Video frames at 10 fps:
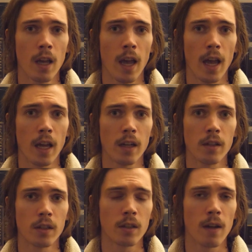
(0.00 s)

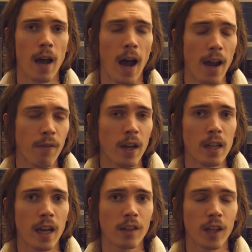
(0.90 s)
And I
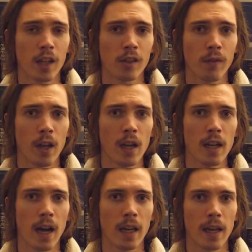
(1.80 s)
find that satisfying.